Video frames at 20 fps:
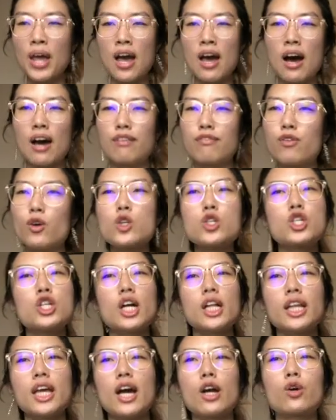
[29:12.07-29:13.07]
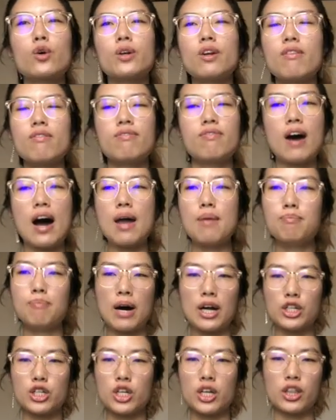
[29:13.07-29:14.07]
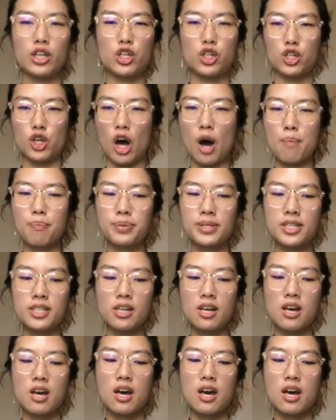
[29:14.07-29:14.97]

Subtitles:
Unfortunately, I couldn't find much in the shops.